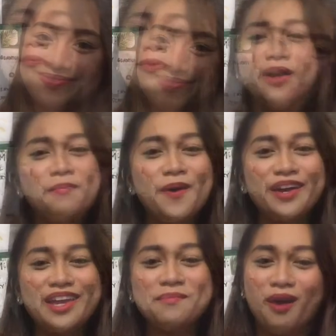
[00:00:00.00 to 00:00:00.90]
Plum
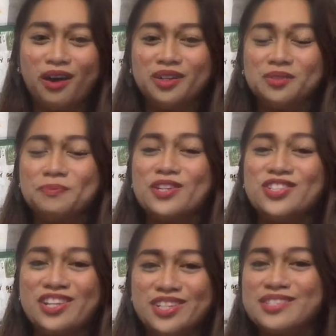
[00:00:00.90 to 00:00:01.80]
pudding model by
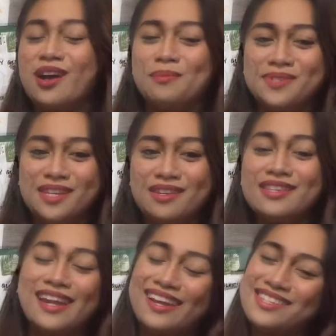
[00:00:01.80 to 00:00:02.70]
J.J. Thomson,
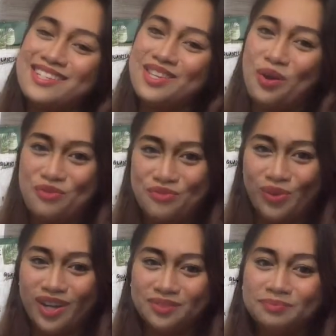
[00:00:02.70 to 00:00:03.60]

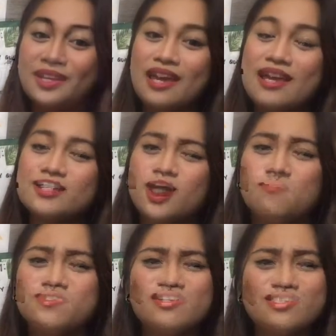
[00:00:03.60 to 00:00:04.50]
1904.
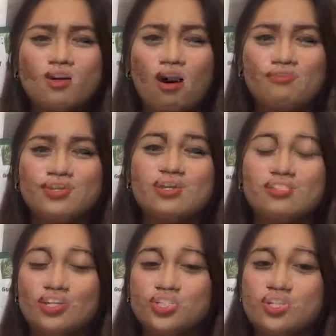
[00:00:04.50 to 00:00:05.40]
Thomson discovered
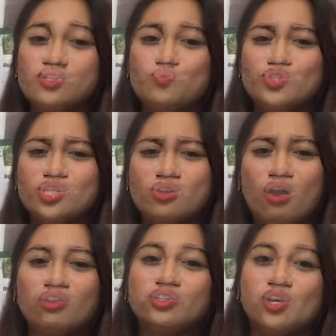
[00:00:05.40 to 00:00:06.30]
electrons, which he
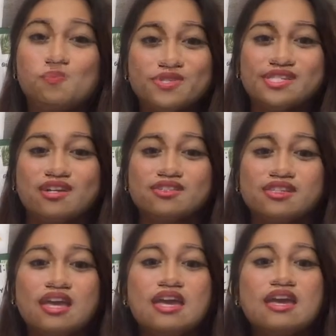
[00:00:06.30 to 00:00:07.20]
called
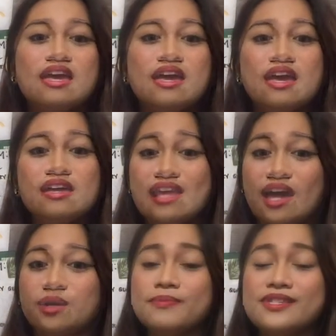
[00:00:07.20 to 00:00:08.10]
corpuscles, in
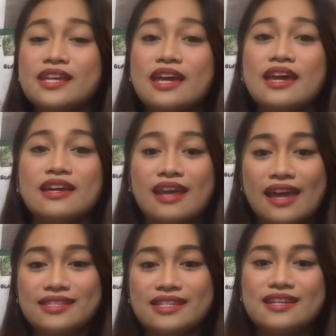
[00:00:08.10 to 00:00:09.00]
atoms in
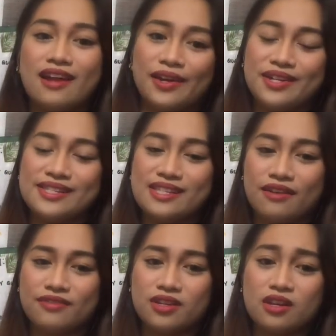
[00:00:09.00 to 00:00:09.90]

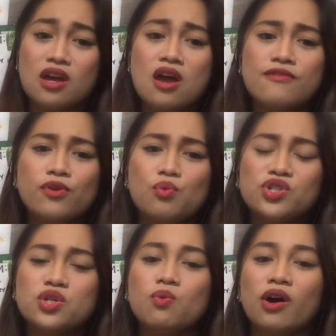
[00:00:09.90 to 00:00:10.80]
1897, for
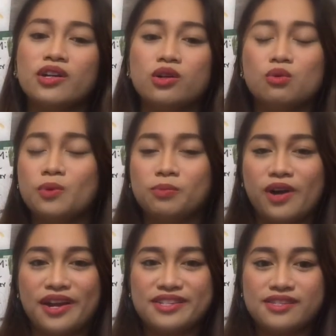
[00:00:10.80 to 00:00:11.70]
which he won a Nobel
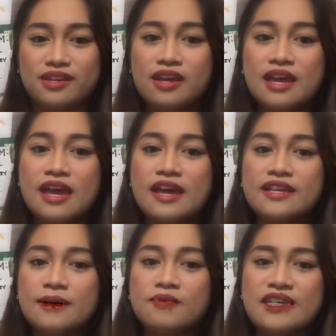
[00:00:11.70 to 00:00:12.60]
Prize. He
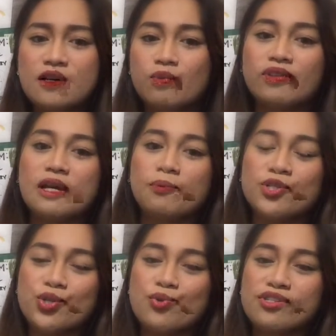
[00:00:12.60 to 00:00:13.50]
subsequently
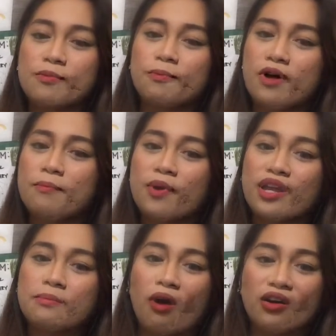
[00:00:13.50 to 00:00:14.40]
produced the plum
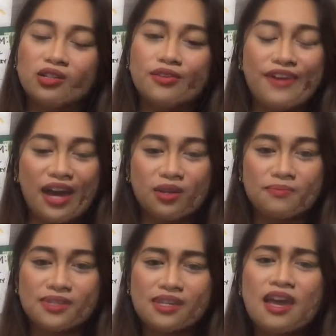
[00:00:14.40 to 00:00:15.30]
pudding model of
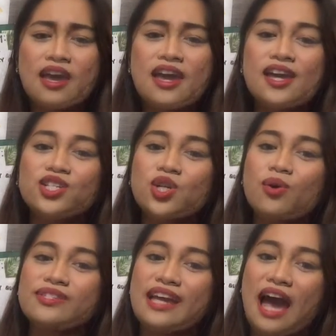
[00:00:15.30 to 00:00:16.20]
atoms. It
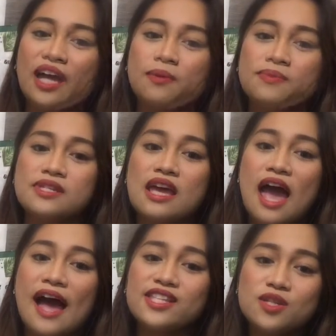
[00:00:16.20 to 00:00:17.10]
shows the atoms
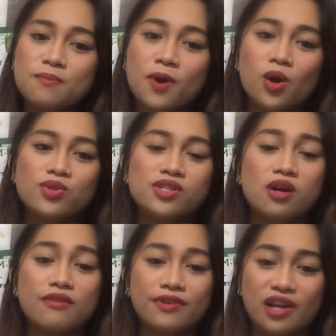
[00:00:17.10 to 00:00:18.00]
as composed
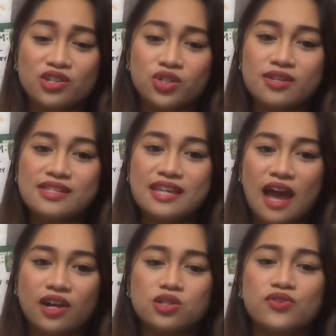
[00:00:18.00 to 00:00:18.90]
of electrons
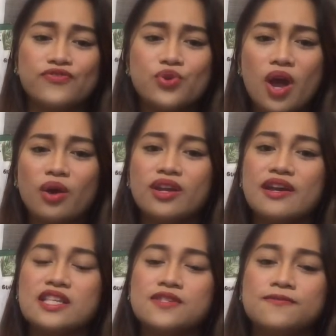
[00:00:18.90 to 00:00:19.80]
scattered throughout
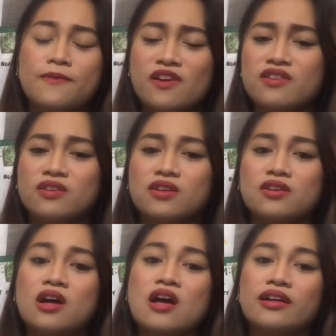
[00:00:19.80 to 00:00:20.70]
a
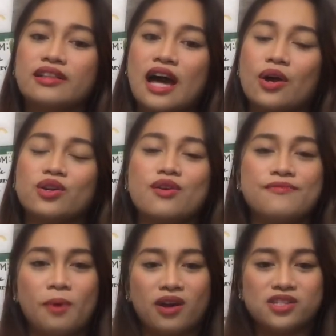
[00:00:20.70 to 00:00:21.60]
spherical cloud
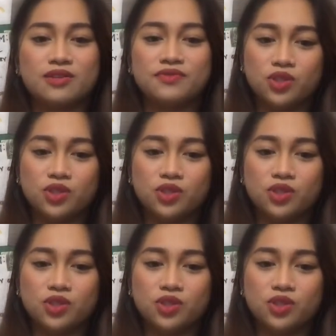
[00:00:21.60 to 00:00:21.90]
of positive